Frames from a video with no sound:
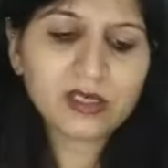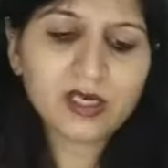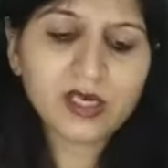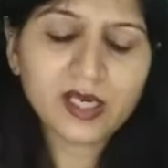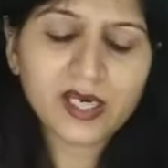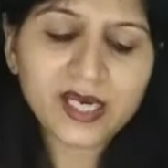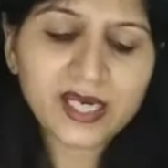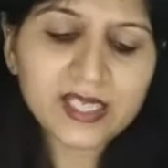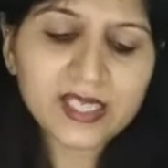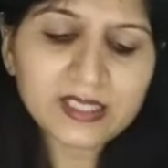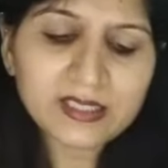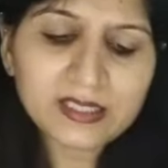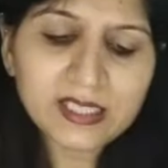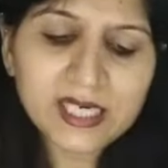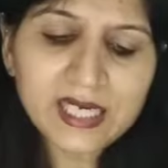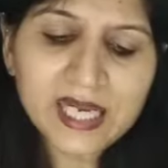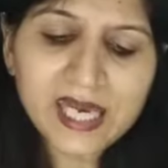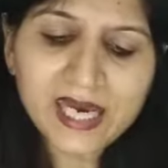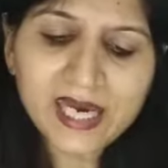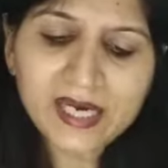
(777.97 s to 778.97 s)
In the
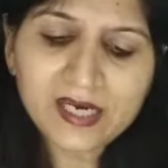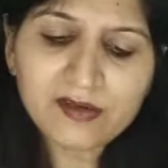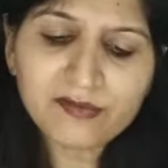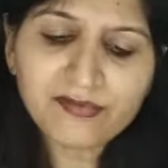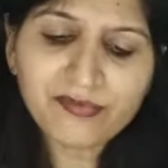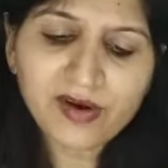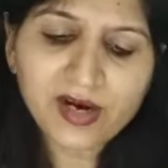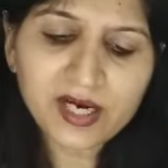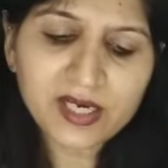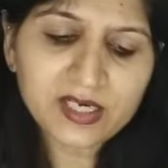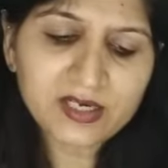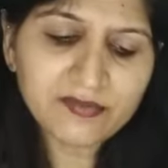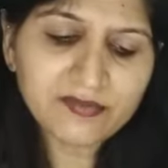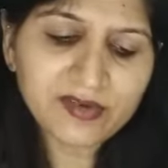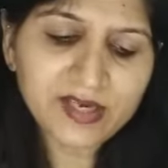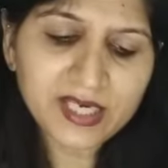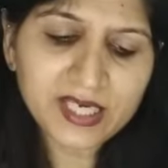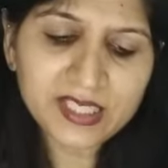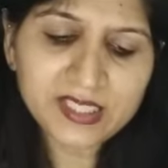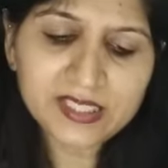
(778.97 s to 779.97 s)
land far
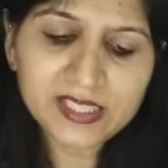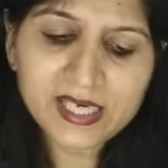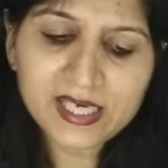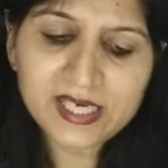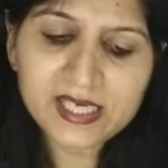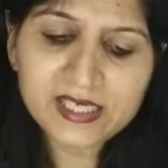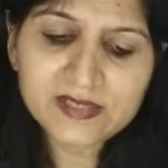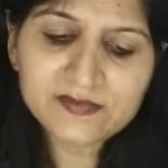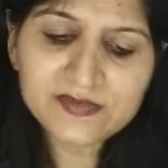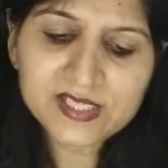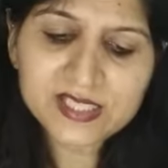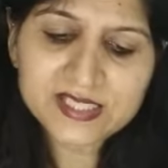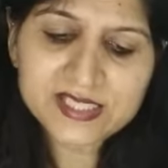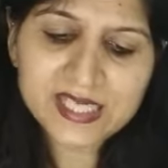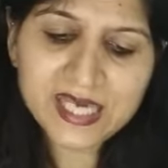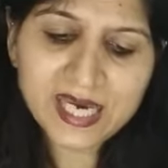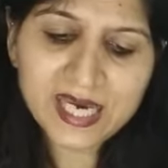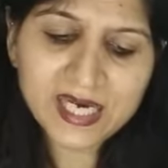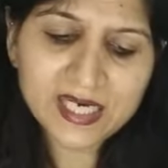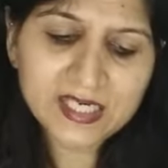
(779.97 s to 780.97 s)
away there lives a
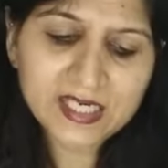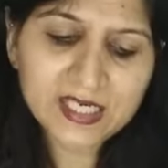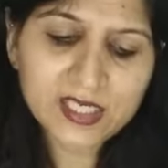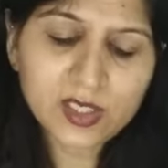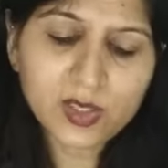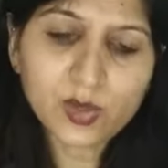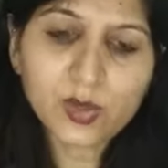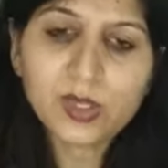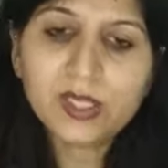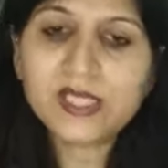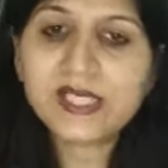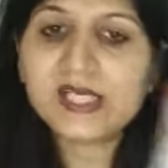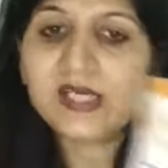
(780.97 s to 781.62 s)
sad and lonely